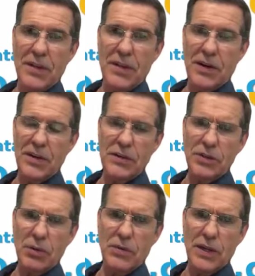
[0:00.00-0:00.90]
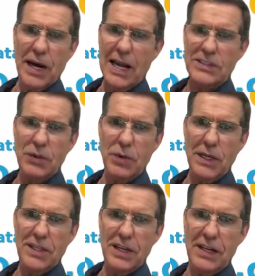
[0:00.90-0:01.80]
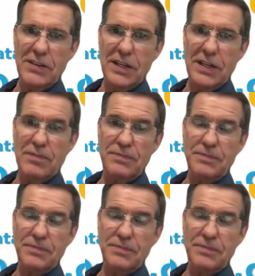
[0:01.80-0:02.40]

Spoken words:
I actually read today that